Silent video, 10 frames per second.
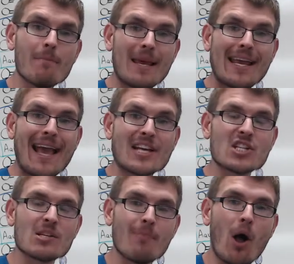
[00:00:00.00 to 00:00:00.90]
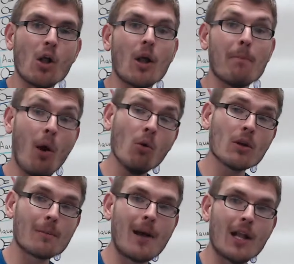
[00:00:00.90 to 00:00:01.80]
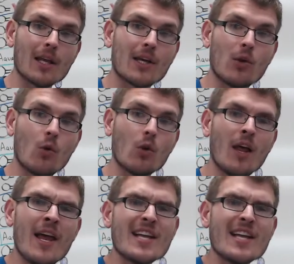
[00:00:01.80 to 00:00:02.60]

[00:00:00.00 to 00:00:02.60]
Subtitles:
being a small polar molecule,